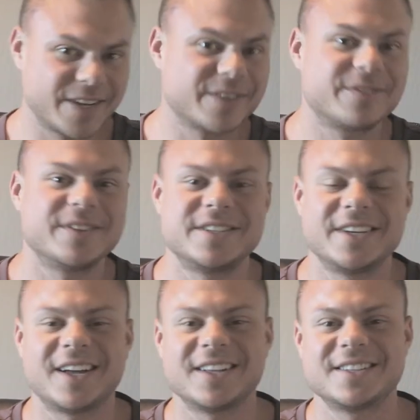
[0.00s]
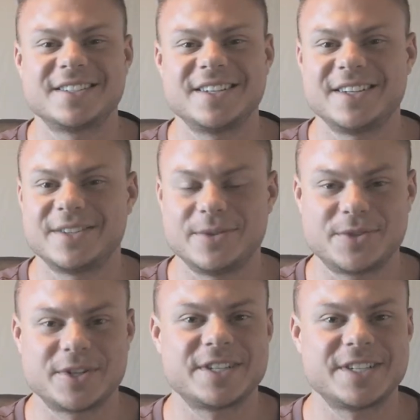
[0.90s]
physiology and
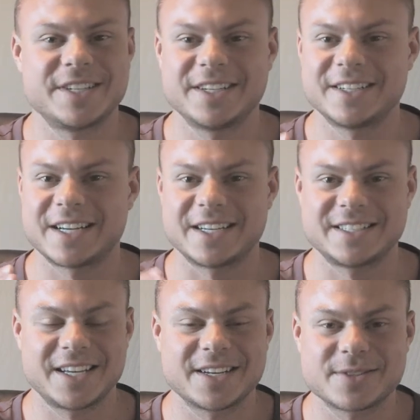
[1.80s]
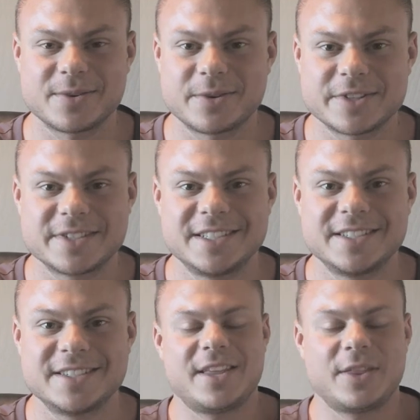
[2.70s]
nutrition and dietetics
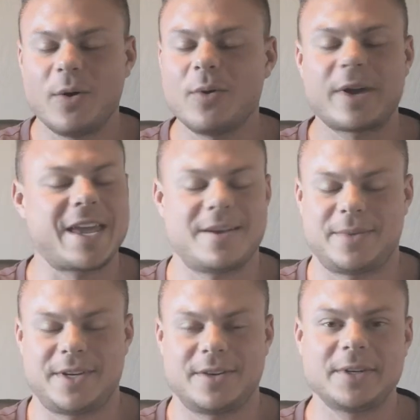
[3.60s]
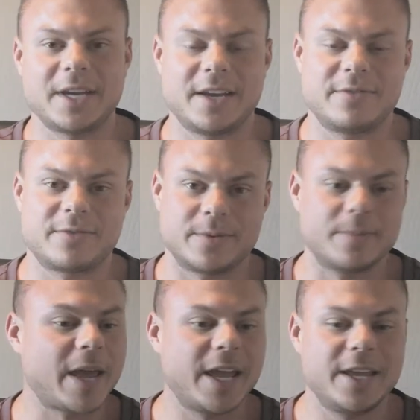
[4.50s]
courses, and the whole gambit, okay,
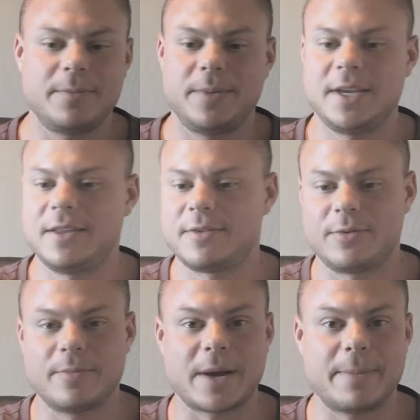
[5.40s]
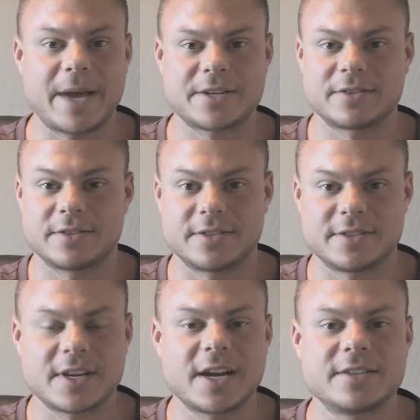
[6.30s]
from A to B through my bachelor's in
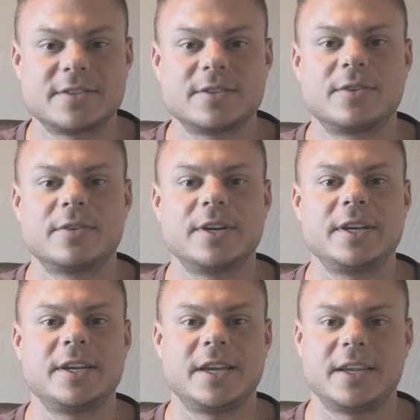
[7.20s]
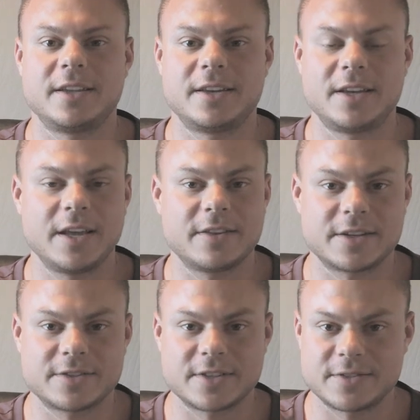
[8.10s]
science degree in health and
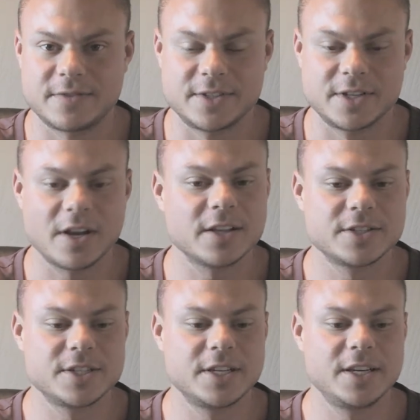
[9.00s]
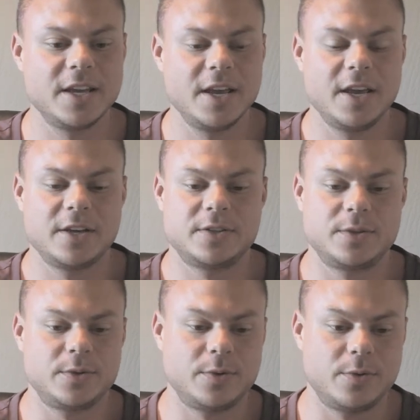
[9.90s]
exercise physiology
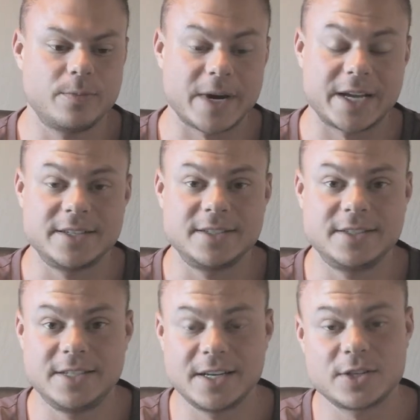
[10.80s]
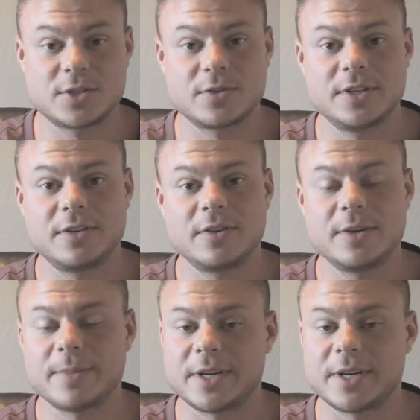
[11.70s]
to my dentistry degree, my